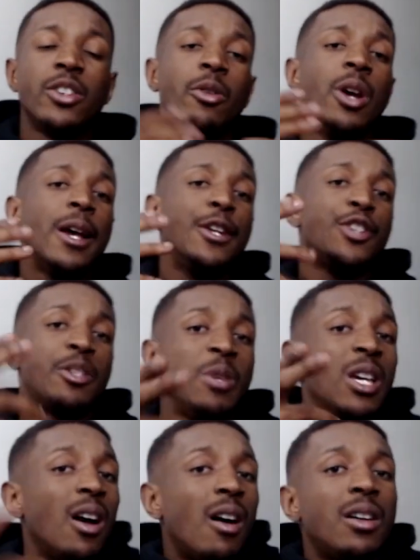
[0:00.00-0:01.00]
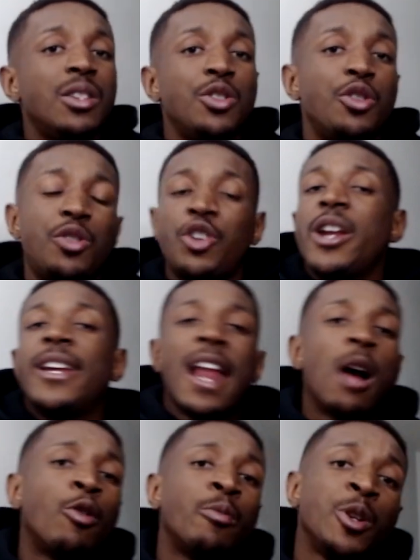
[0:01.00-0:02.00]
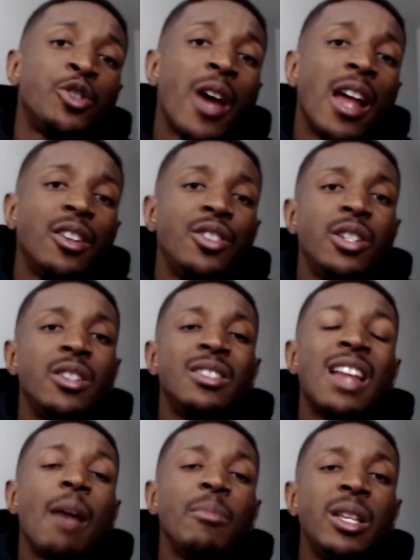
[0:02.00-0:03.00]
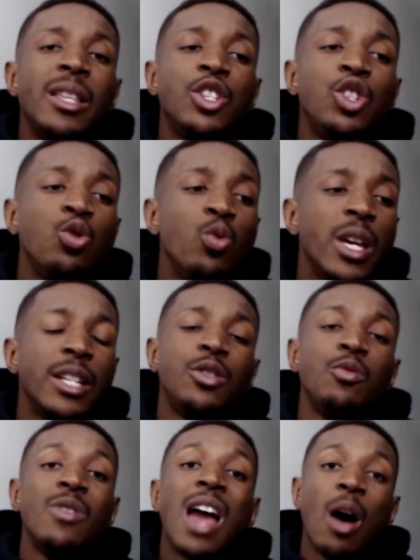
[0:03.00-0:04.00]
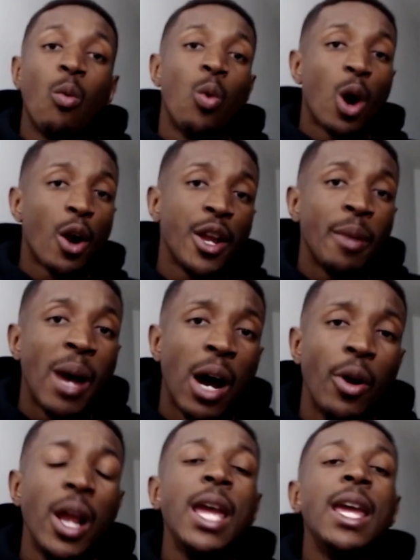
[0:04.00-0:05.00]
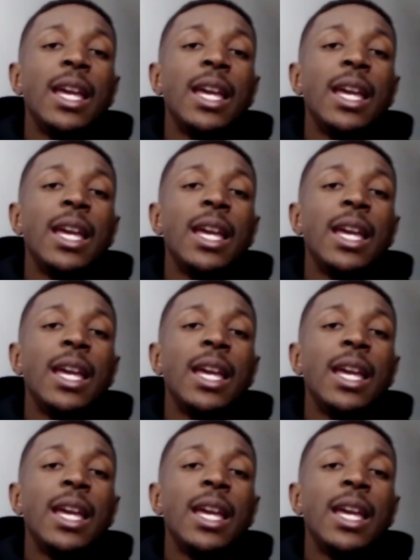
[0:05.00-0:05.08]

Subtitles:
So just because you're trading an algorithmic strategy does not mean that you get to not worry about